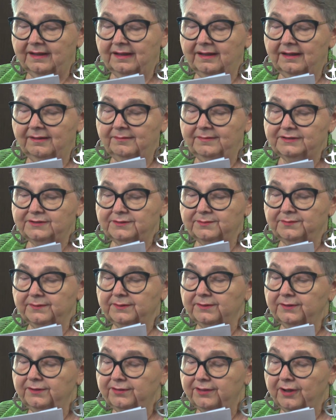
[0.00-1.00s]
Mr.
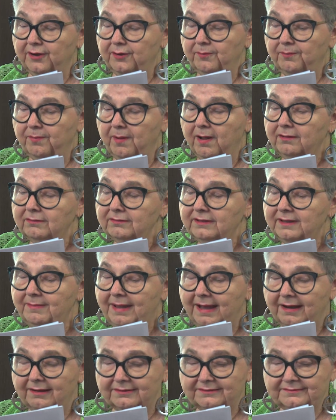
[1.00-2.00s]
Clutho bawled him
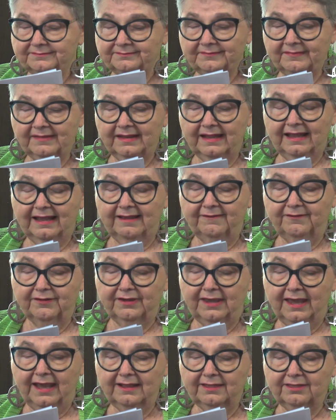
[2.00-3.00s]
out. If you
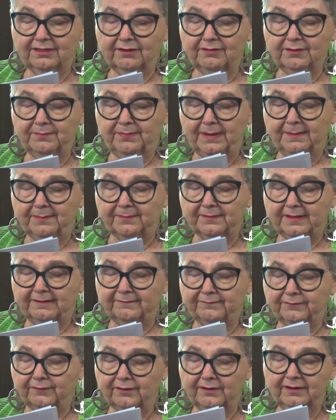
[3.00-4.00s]
can't throw the paper
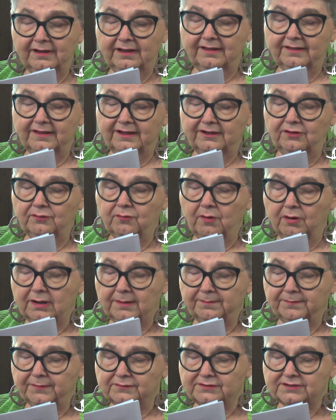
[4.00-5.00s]
that far, then you walk
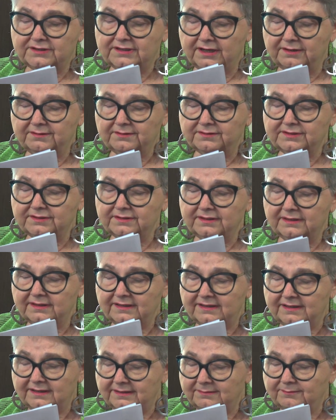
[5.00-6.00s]
up those stairs
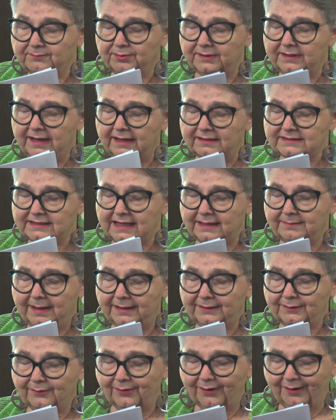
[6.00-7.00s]
and put it outside my
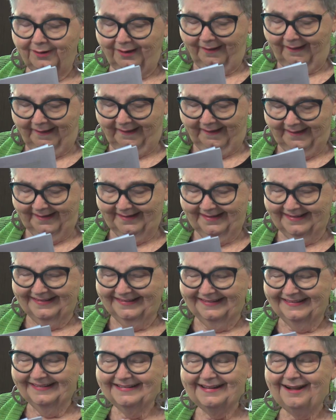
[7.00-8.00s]
door.
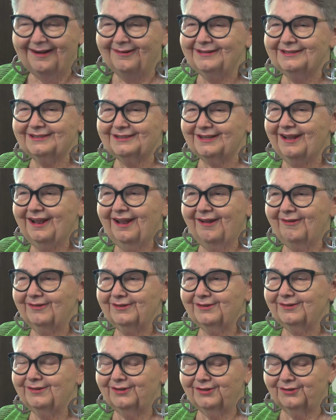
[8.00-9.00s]
Always a
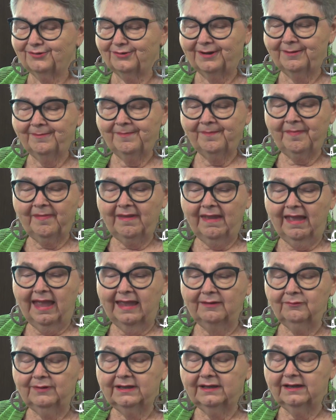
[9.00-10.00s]
good story.
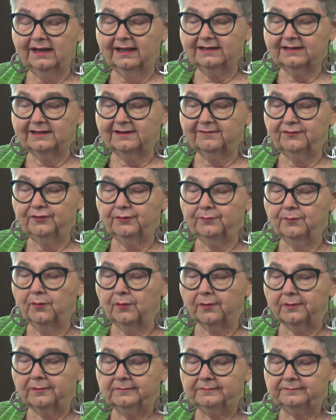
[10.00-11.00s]
And we collected a few
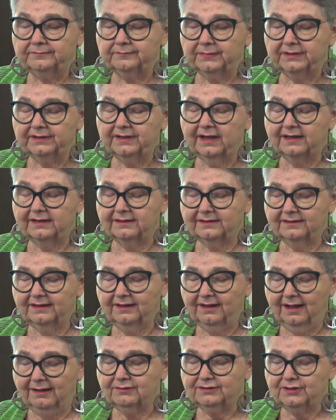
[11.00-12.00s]
more, but not, you
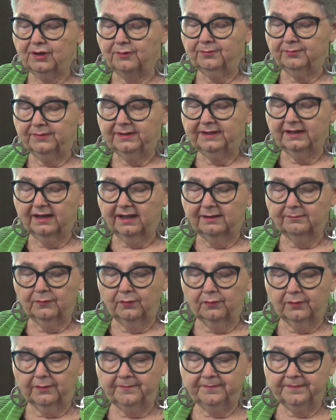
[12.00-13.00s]
know, I was hoping we'd get a lot
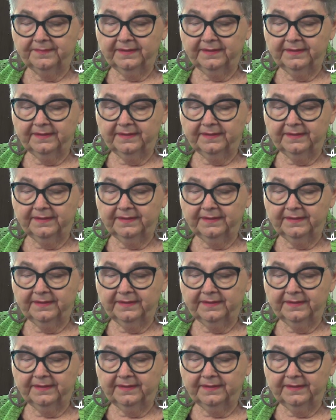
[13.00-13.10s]
more.